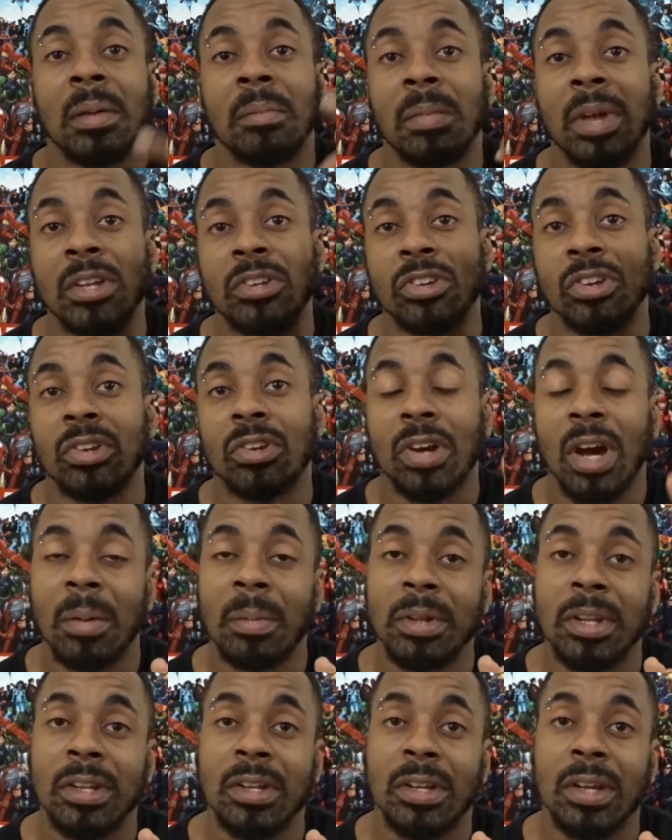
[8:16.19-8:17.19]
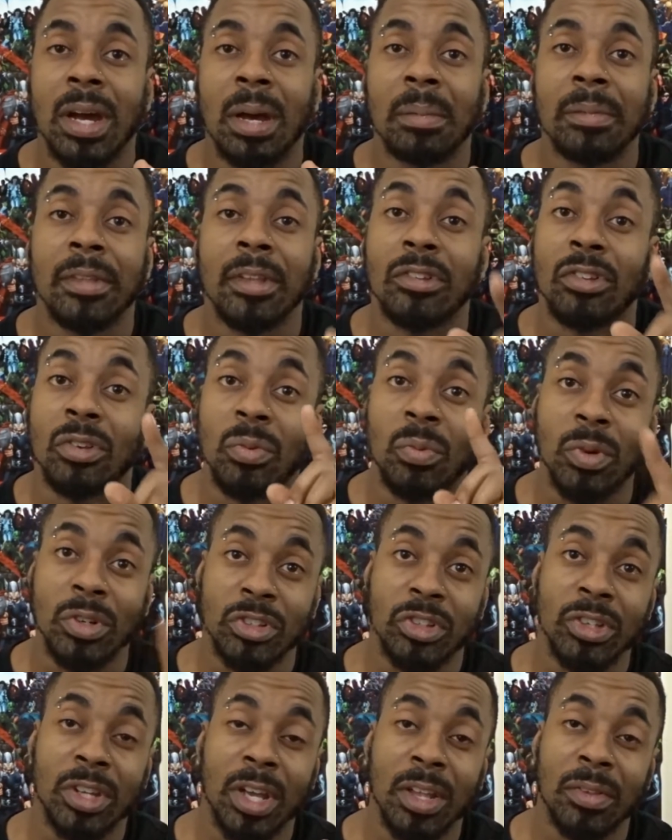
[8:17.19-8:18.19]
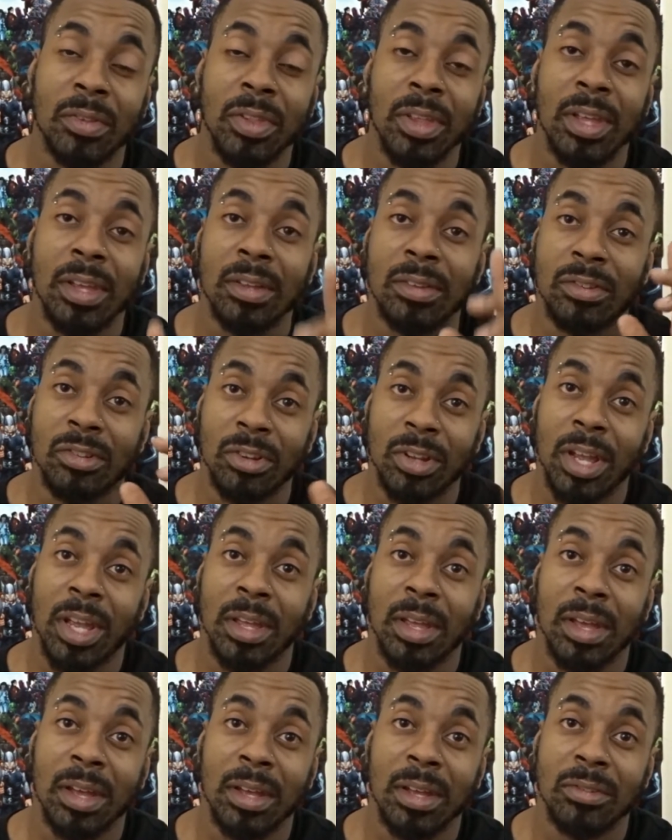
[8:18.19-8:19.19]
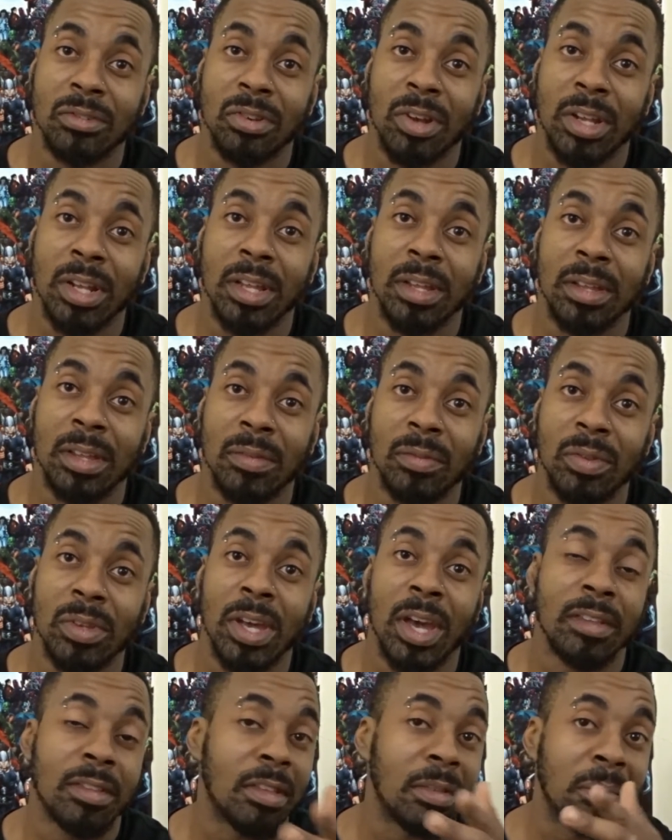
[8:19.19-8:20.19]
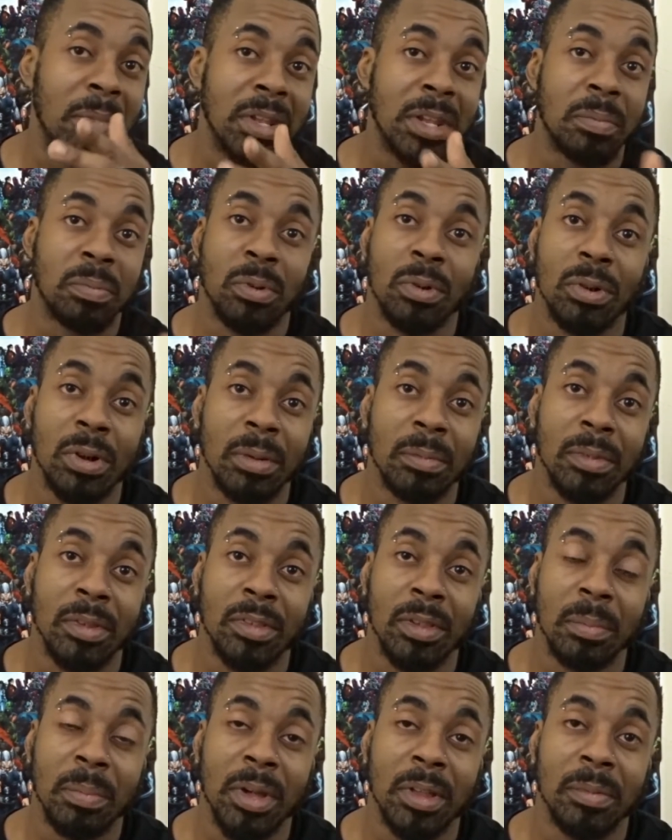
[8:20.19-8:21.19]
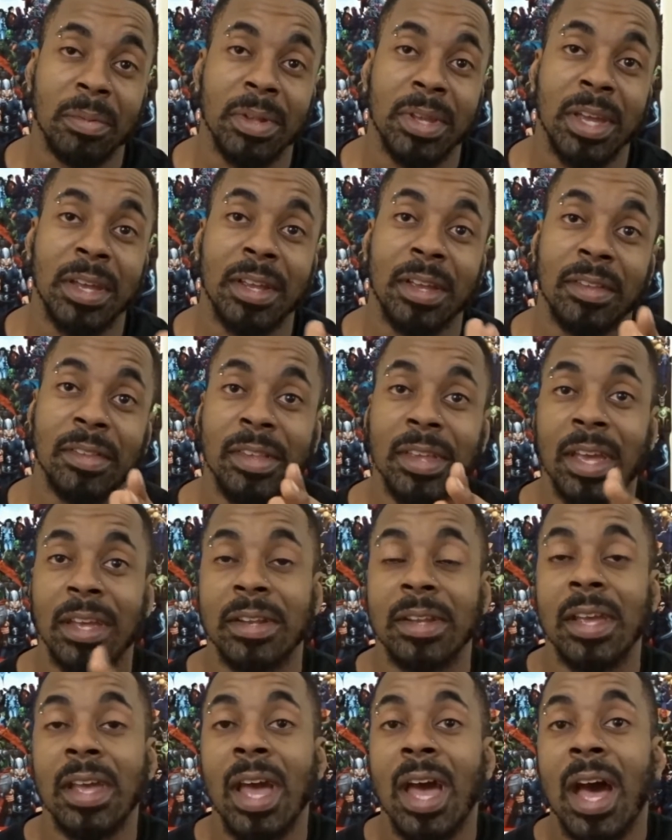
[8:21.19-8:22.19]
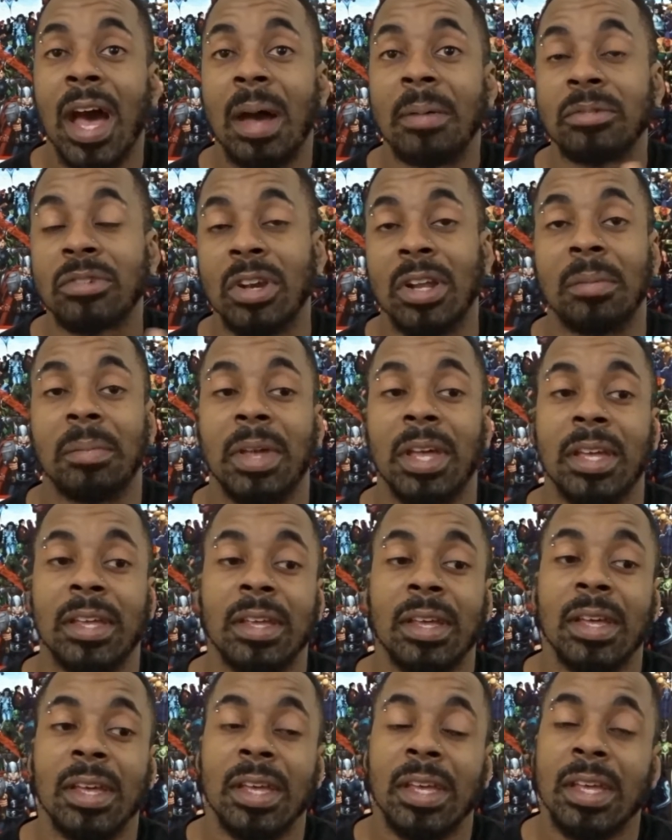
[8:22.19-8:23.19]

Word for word: Make sure you comment in the comment section what you guys think. Should I try to give you guys as many programs as I possibly can? Because again, I'm trying to make